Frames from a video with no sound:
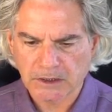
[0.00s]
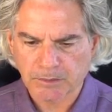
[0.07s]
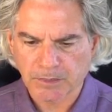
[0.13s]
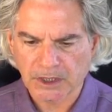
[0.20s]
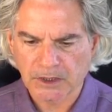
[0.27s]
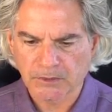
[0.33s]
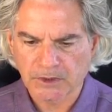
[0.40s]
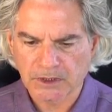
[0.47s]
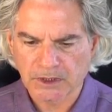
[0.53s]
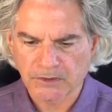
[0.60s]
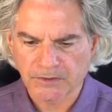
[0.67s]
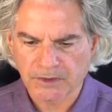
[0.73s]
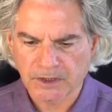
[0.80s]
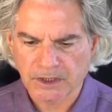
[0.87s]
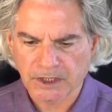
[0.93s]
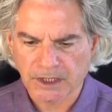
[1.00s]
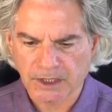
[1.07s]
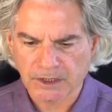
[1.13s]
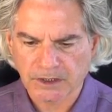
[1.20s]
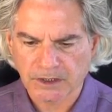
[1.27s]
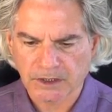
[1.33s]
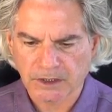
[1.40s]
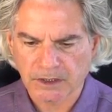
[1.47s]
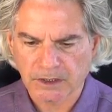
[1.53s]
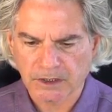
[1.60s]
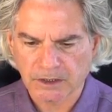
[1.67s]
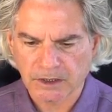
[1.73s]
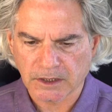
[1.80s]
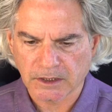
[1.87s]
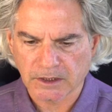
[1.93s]
play with different text
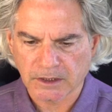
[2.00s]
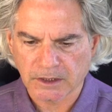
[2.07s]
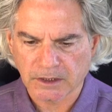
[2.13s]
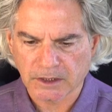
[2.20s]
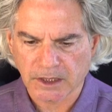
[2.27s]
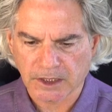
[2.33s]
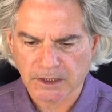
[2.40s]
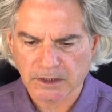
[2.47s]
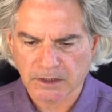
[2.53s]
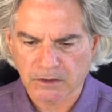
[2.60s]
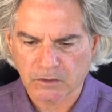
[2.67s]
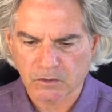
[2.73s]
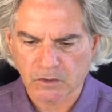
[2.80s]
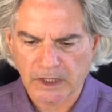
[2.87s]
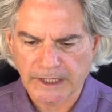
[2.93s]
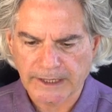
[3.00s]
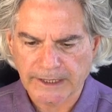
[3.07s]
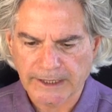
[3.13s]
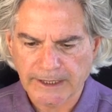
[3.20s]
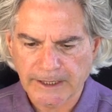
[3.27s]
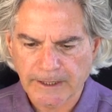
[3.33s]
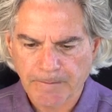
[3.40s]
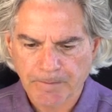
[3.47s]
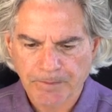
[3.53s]
in the text array.